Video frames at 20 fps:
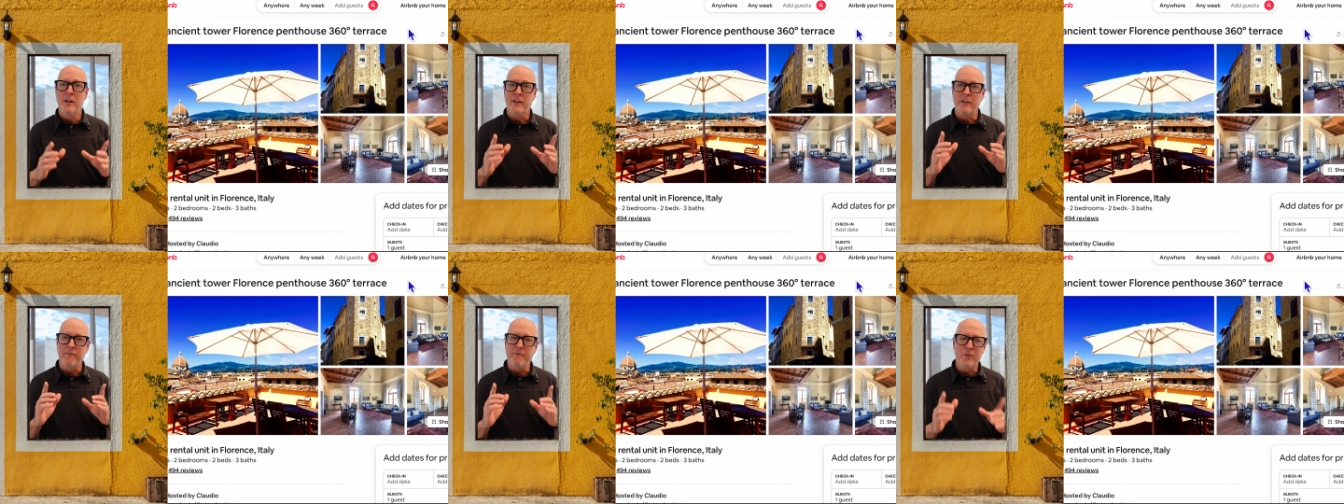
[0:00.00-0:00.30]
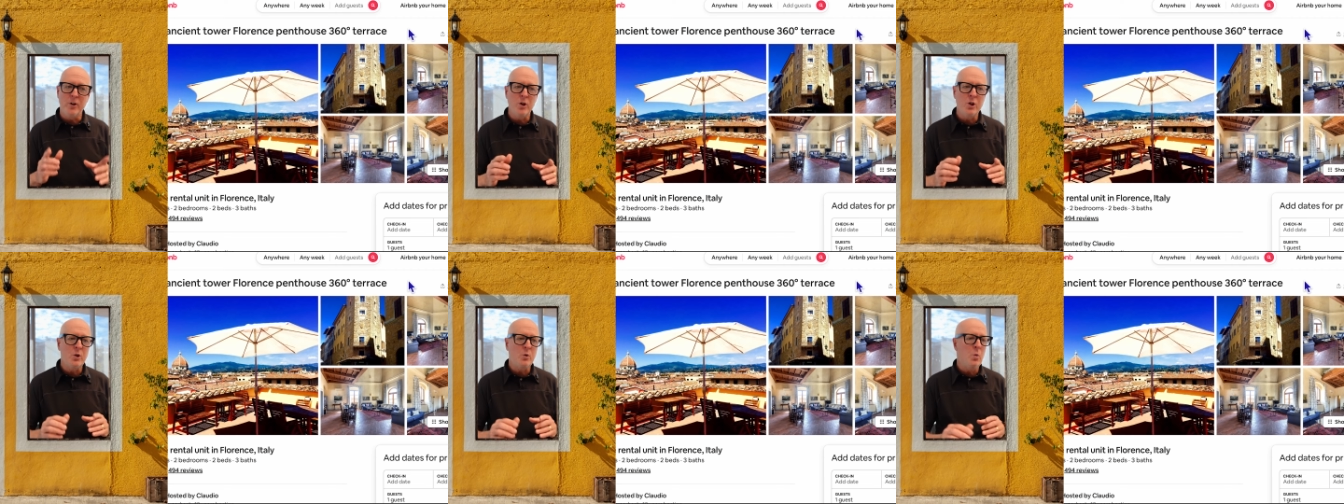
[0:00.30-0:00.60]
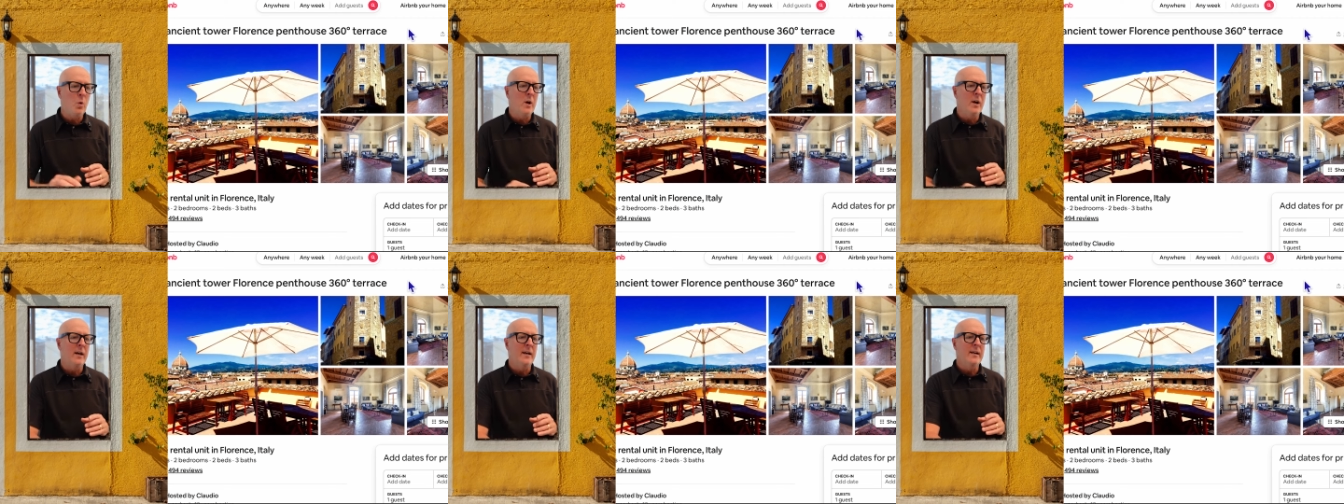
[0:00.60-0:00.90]
The first
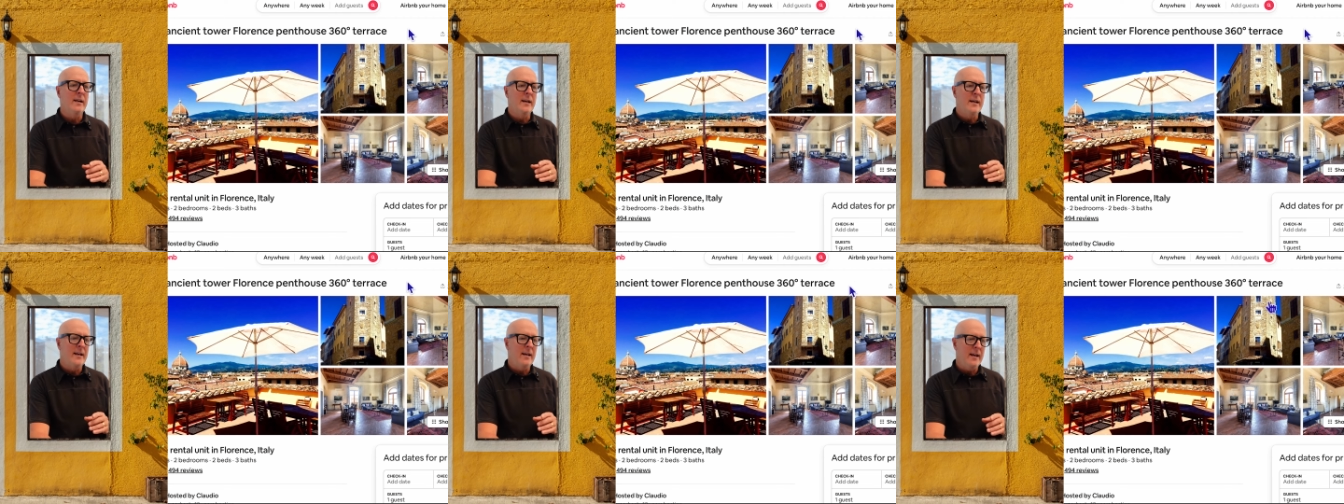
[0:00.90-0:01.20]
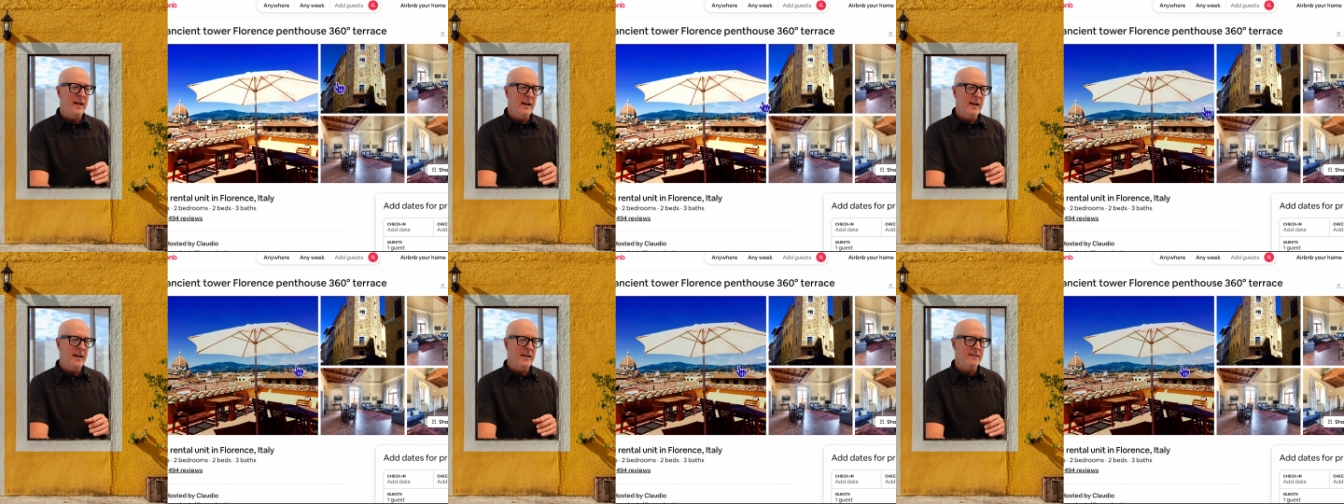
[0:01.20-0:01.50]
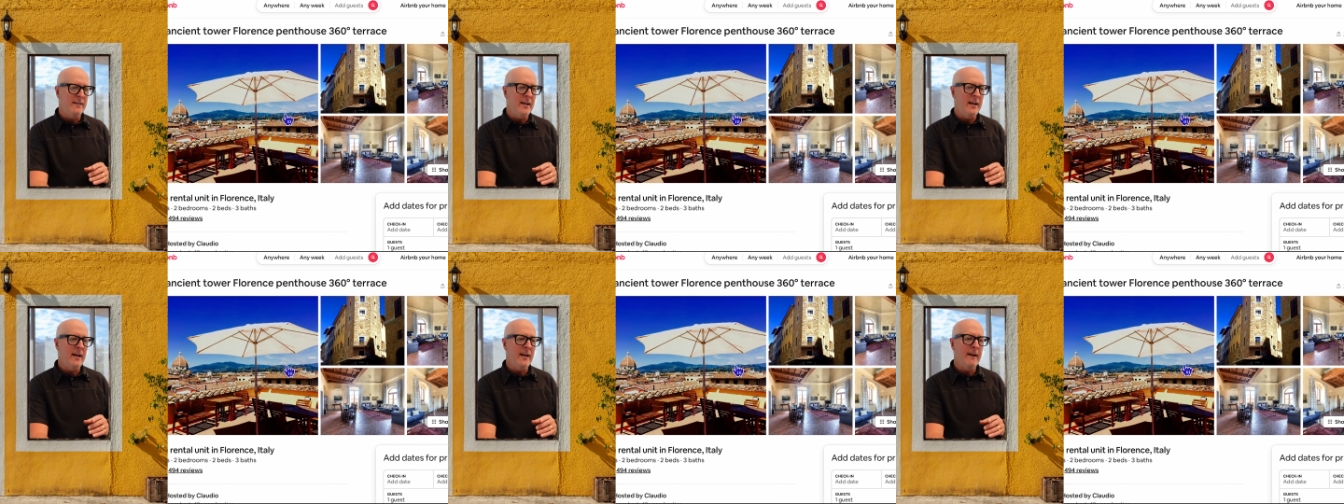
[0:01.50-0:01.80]
one
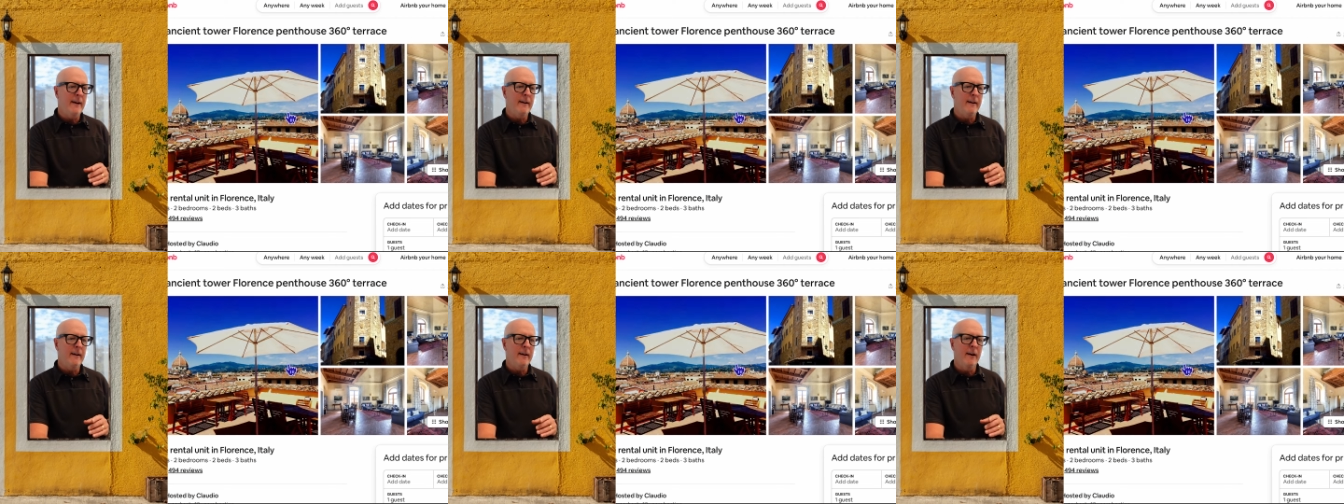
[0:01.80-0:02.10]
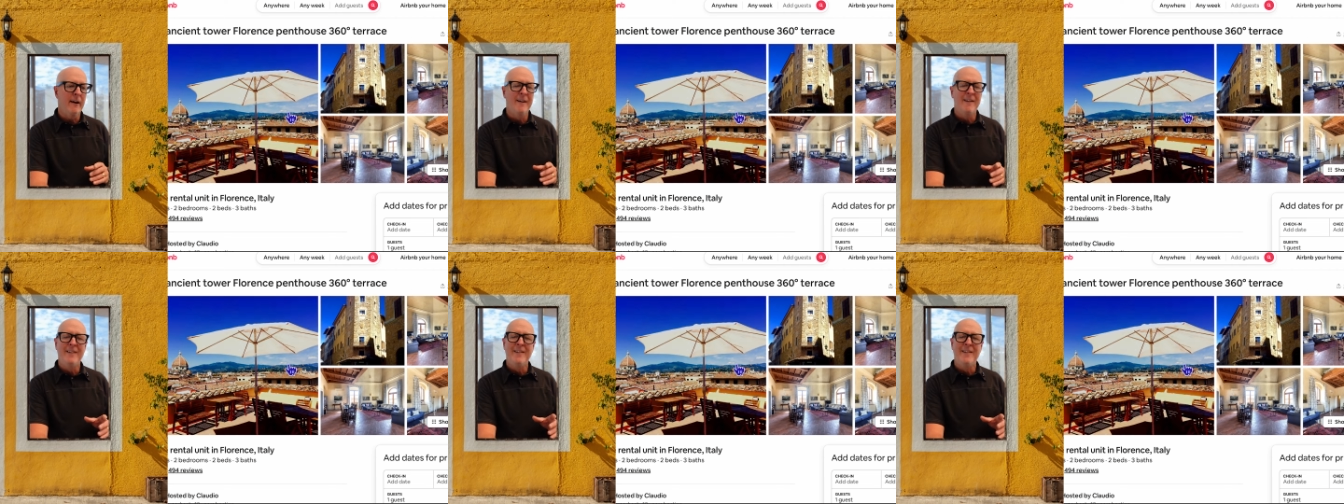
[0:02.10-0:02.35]
is here.